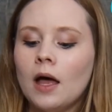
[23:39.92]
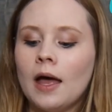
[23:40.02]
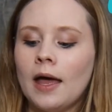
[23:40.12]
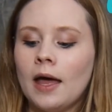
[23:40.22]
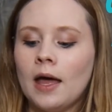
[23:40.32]

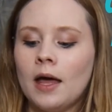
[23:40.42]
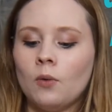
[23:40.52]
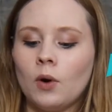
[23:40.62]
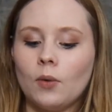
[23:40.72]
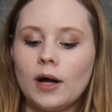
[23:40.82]

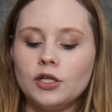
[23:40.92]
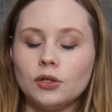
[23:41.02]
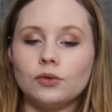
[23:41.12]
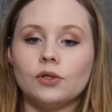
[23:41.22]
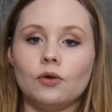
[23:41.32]
And what
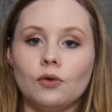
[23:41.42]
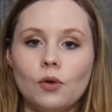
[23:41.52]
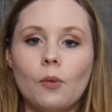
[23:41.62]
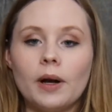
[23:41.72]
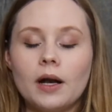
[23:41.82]
do? So
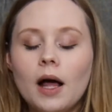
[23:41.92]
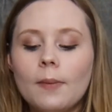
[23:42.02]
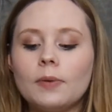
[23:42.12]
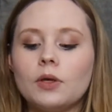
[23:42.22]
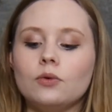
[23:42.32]
you open it
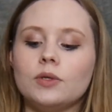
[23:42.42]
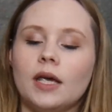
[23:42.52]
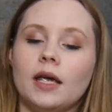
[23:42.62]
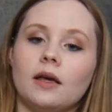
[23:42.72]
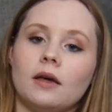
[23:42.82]
up, you
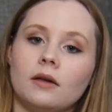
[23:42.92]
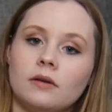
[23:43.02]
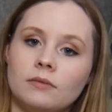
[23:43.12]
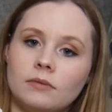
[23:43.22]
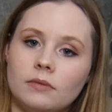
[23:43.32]
take
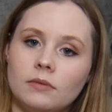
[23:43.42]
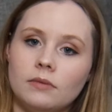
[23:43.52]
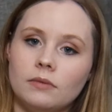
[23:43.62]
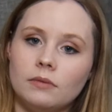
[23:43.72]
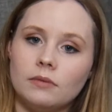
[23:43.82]

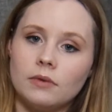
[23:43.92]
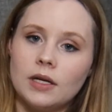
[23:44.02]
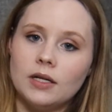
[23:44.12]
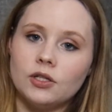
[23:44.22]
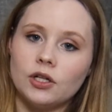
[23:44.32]

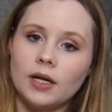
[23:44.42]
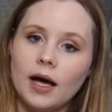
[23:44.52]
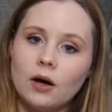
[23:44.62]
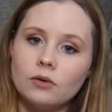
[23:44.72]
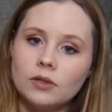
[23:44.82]
insert
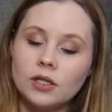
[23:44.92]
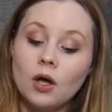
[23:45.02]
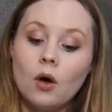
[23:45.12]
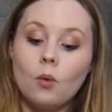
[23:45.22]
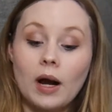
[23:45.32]
out.
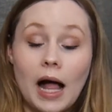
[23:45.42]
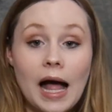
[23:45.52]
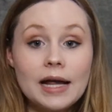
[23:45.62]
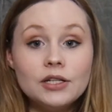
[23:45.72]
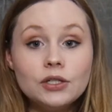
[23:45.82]
What
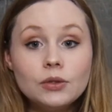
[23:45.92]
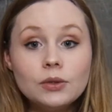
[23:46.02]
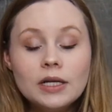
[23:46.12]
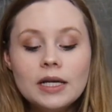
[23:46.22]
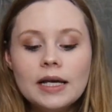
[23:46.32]
I
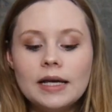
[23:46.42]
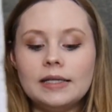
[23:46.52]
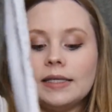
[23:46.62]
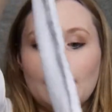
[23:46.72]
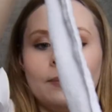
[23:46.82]
do
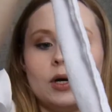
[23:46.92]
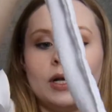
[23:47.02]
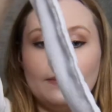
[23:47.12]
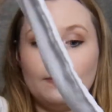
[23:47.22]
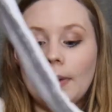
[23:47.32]
is I put
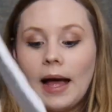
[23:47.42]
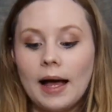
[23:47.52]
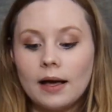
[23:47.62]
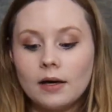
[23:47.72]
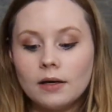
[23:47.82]
it
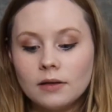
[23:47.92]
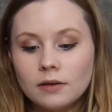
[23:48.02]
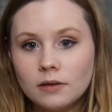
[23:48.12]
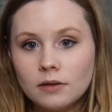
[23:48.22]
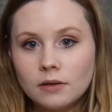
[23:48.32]
back
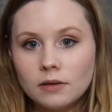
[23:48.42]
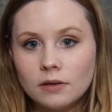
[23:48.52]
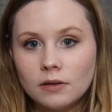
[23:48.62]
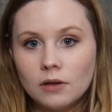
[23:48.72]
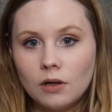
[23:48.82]

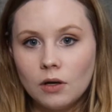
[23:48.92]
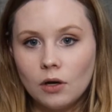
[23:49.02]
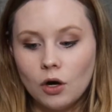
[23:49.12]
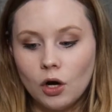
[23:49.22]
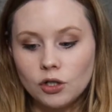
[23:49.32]

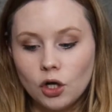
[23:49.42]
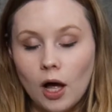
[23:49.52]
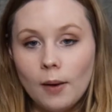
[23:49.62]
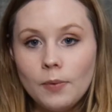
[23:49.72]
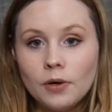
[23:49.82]
on
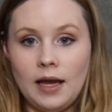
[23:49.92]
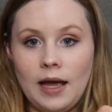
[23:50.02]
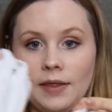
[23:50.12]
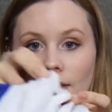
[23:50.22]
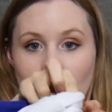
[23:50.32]
top,
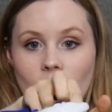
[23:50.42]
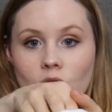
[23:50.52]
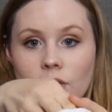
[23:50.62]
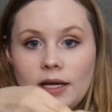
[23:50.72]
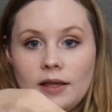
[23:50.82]
and then I'll
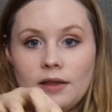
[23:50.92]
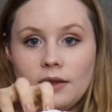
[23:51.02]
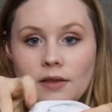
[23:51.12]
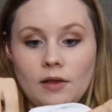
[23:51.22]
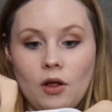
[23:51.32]
go like
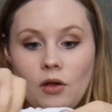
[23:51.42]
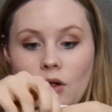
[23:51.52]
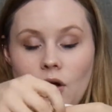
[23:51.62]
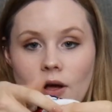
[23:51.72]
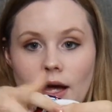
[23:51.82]
this.
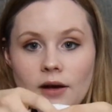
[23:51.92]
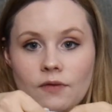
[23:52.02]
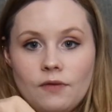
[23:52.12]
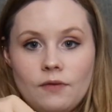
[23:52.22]
I'll kind of